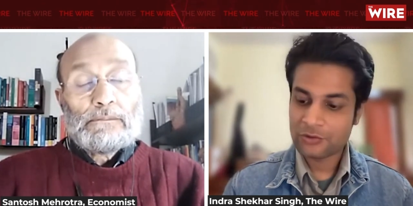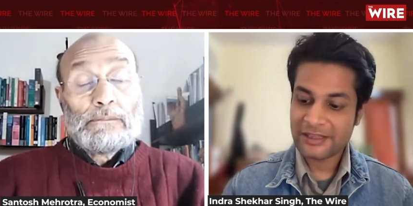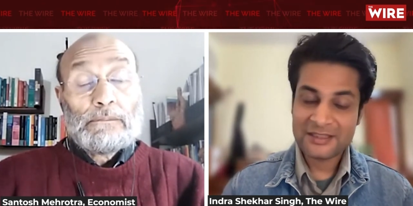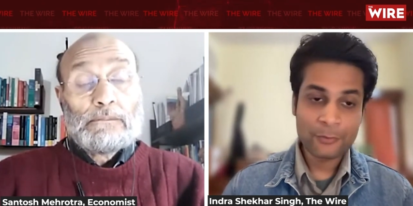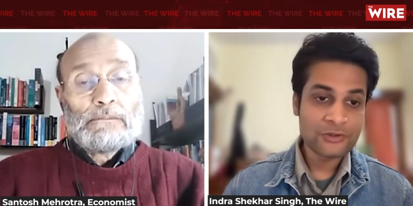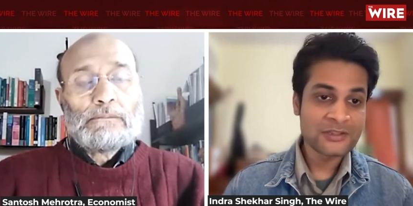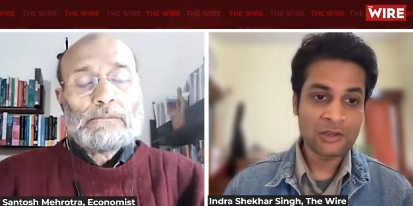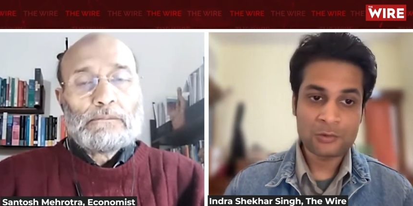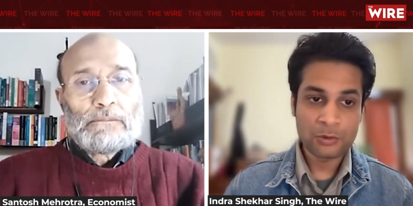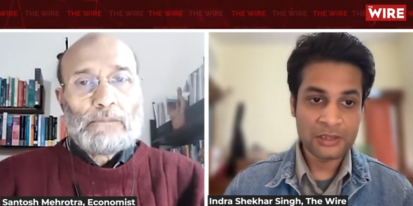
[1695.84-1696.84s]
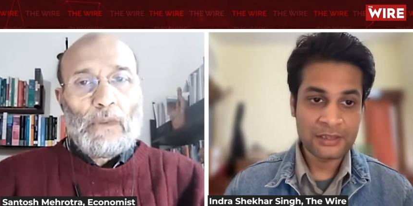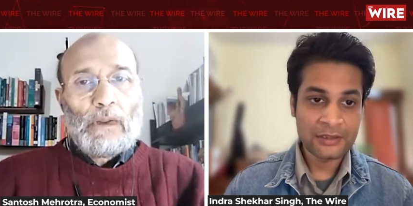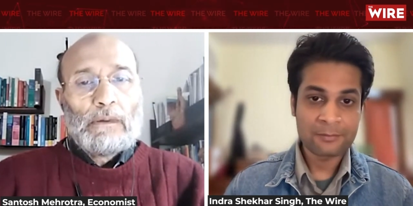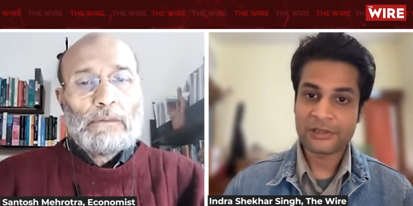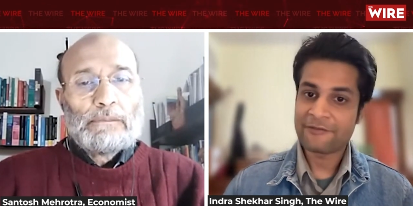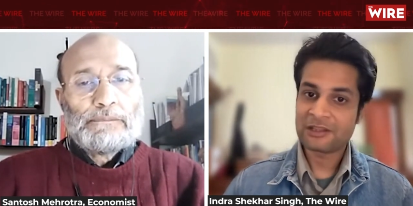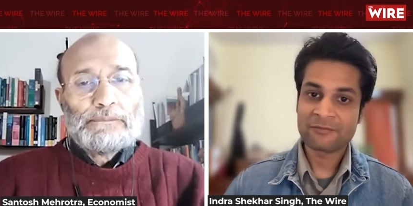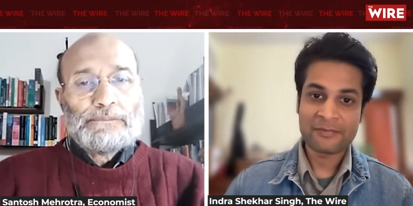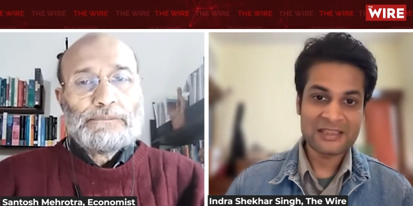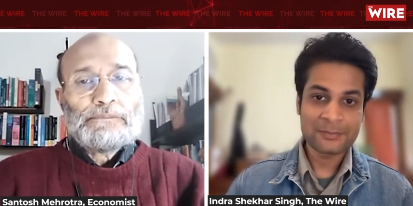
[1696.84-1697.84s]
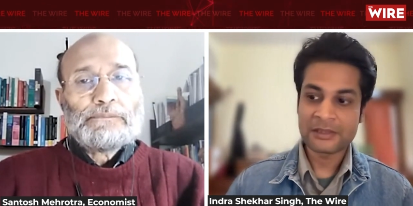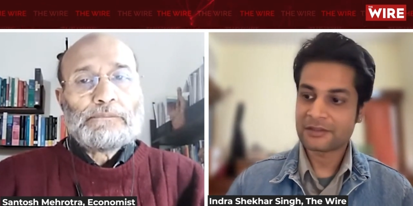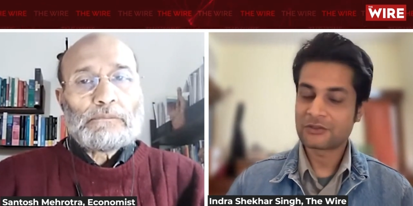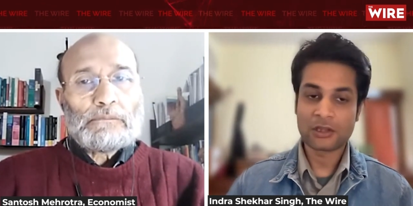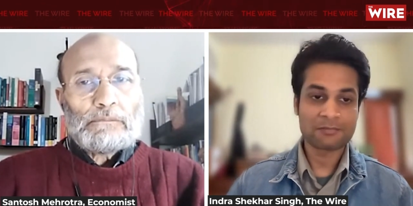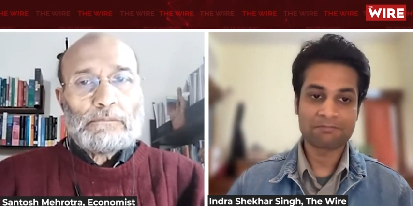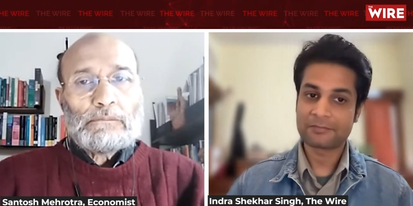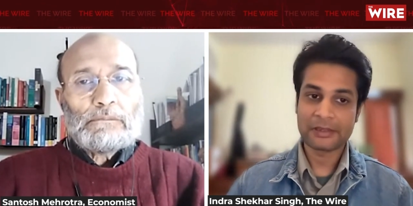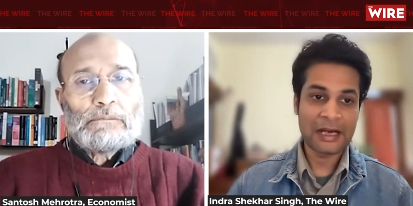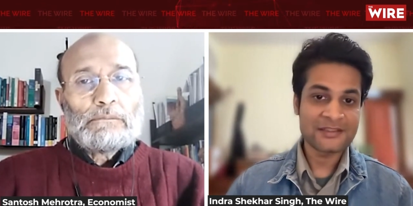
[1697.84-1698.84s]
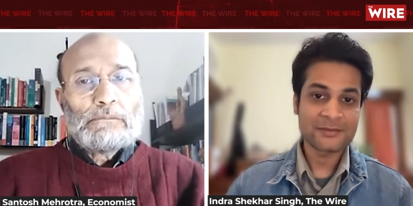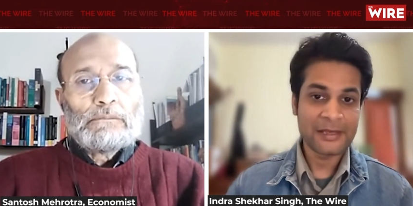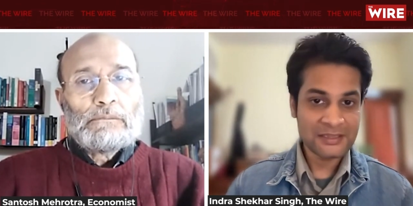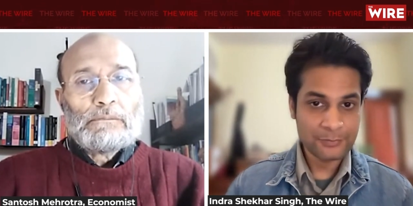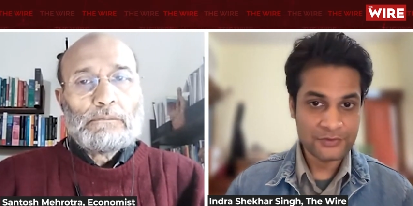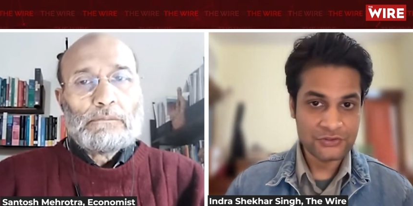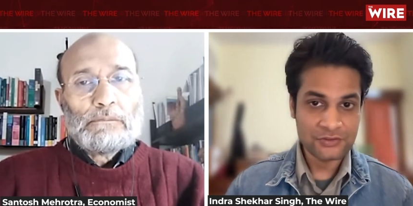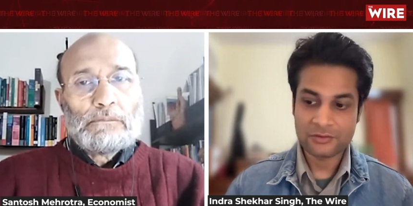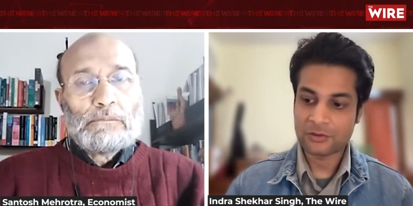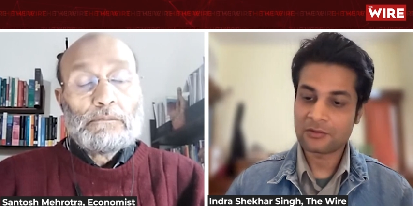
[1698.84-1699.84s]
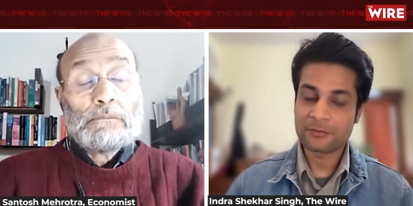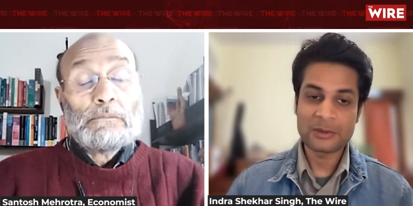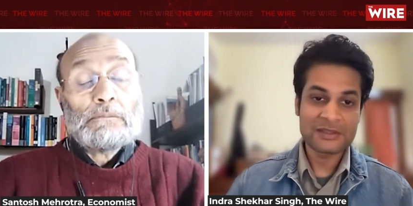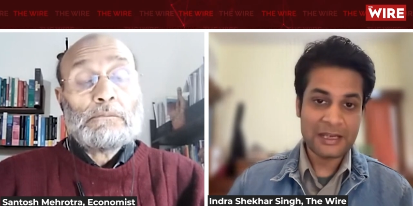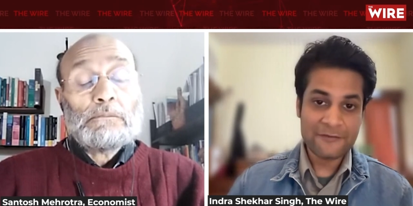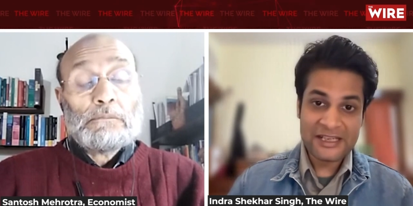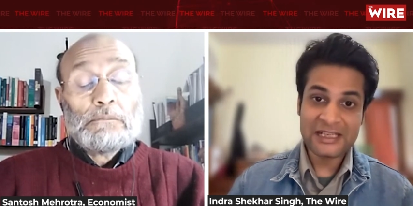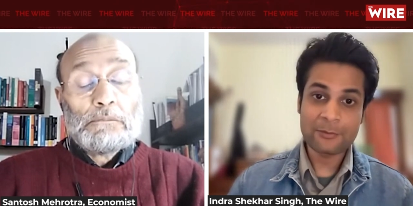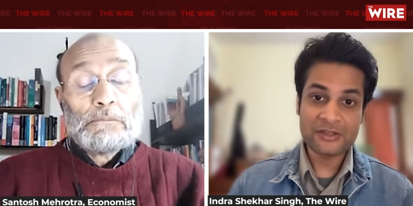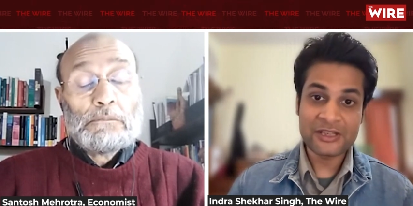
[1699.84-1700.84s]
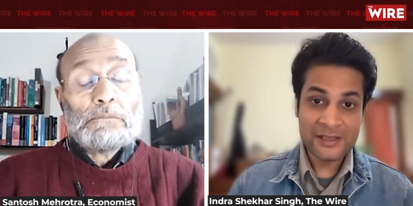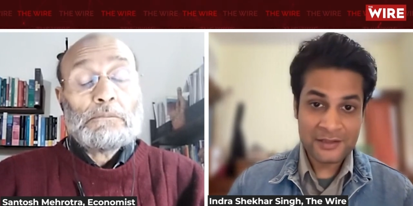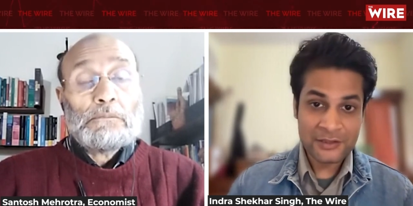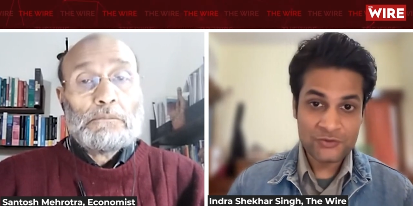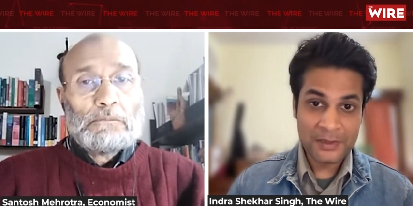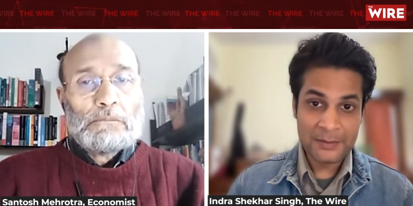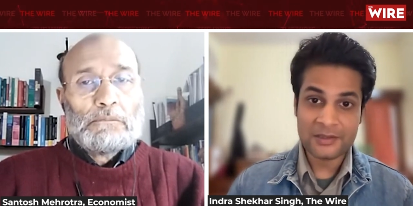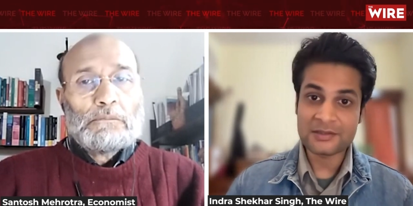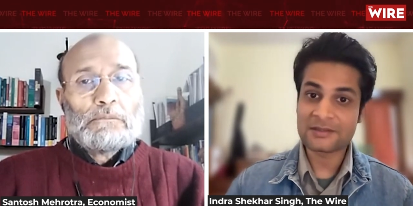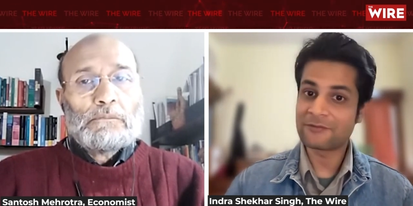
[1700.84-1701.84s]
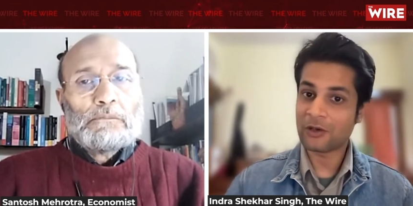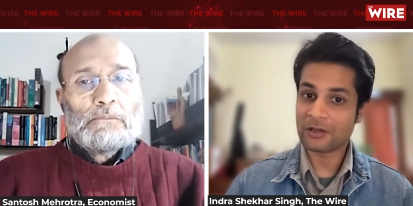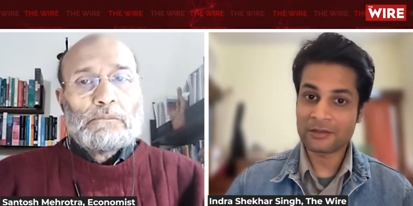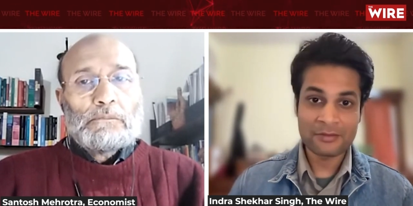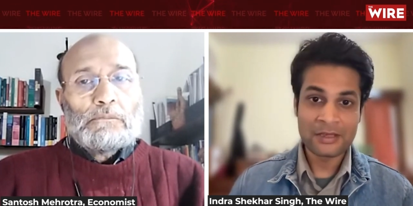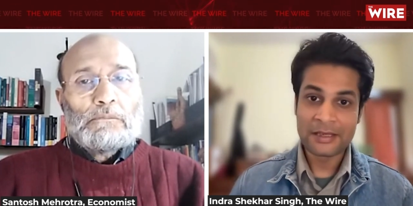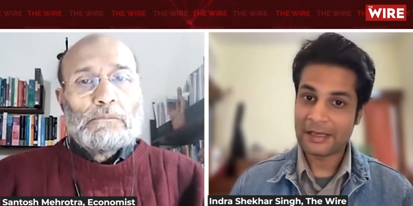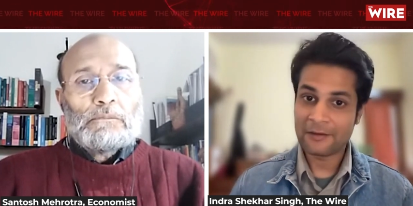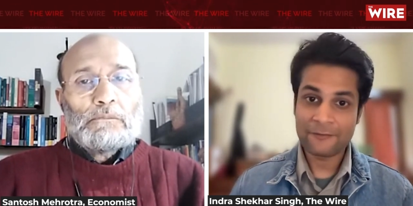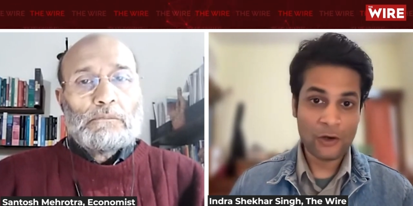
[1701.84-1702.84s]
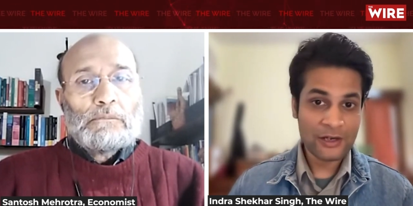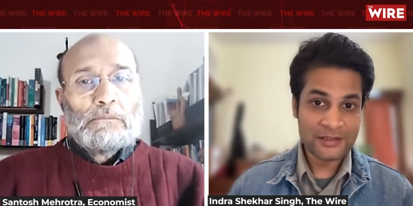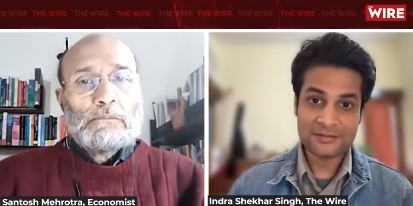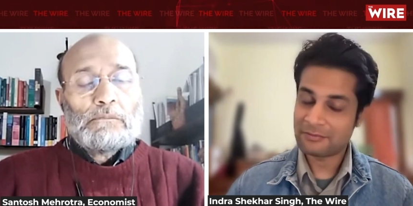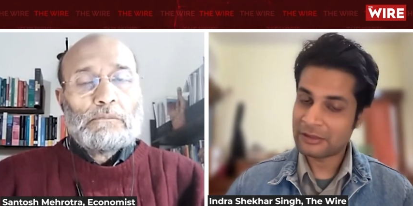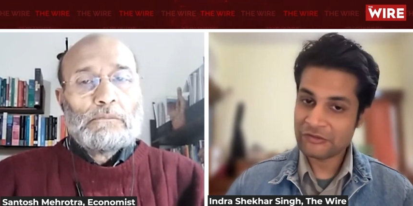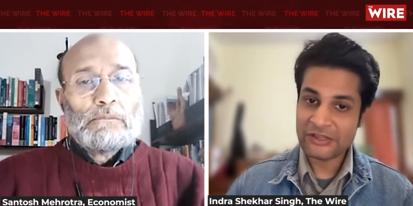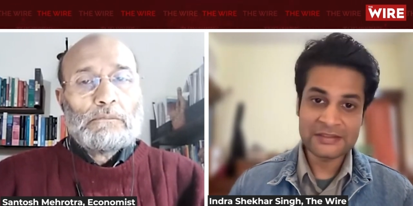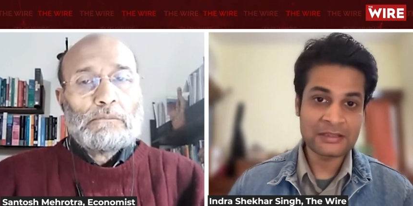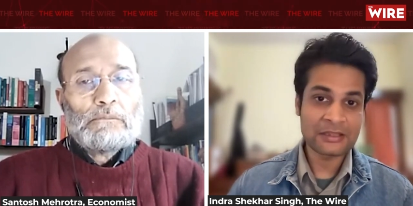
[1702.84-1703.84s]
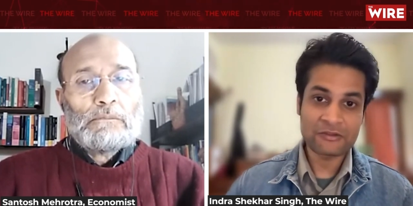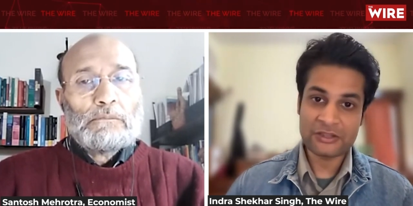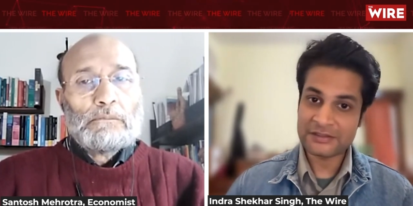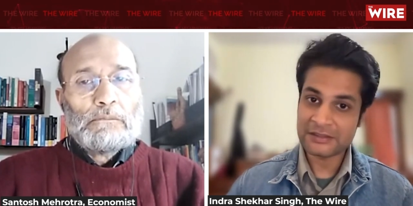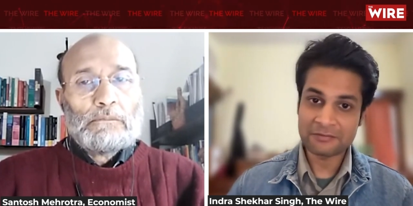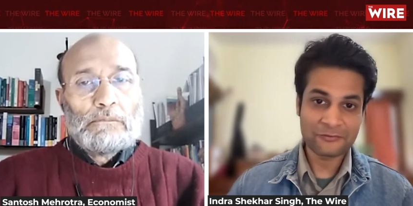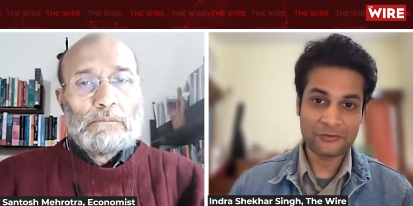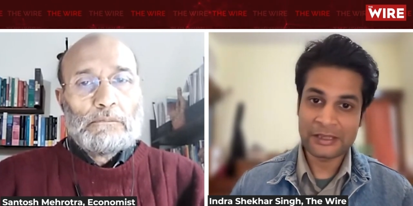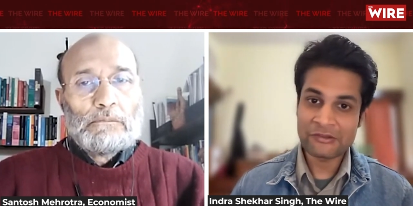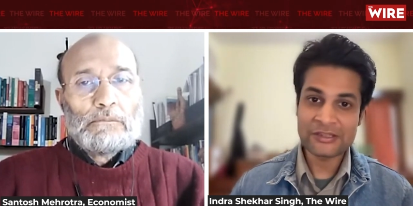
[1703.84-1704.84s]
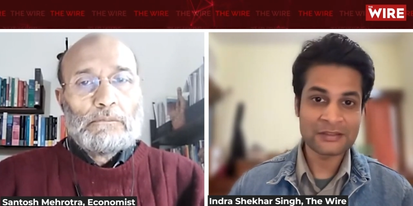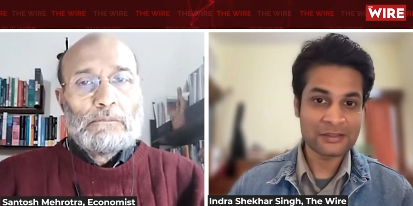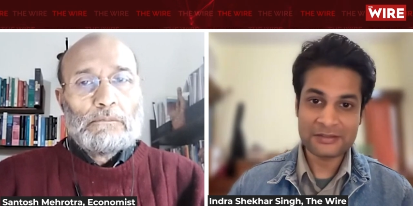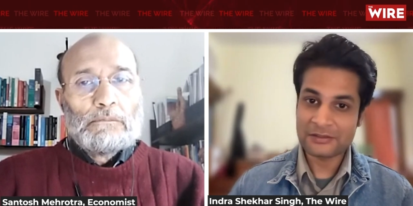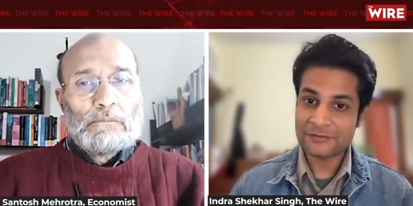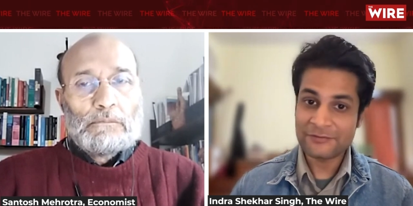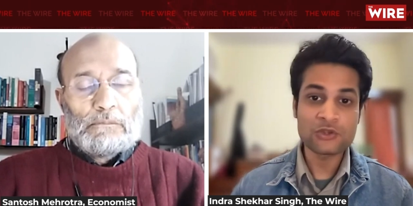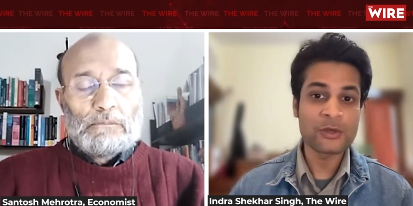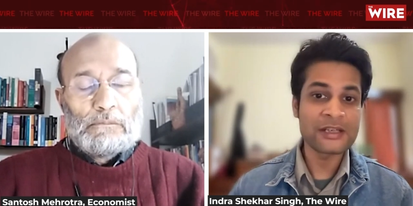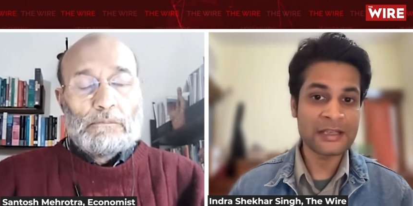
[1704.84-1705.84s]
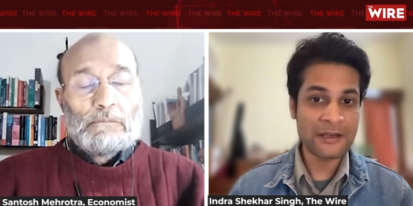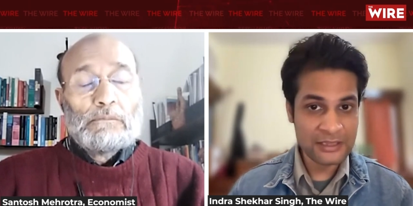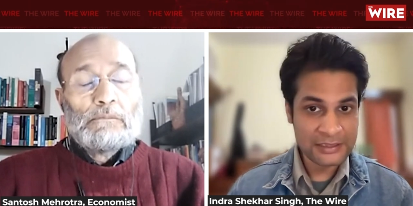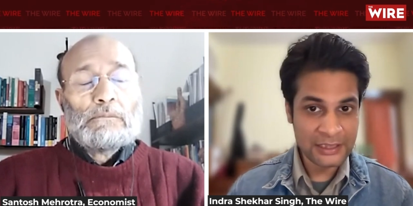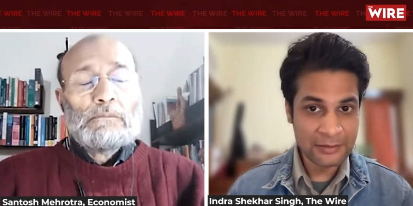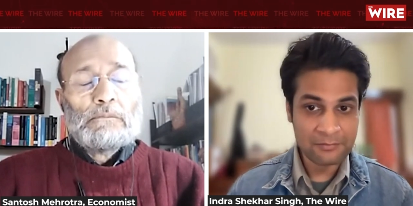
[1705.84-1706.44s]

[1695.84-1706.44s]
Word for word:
Speaker 1: exports are not working. Private investment is not at its best position. You know, we every day we read in the newspapers the foreign uh, forex increasing, decreasing, increasing. It's, it's fluctuating every time.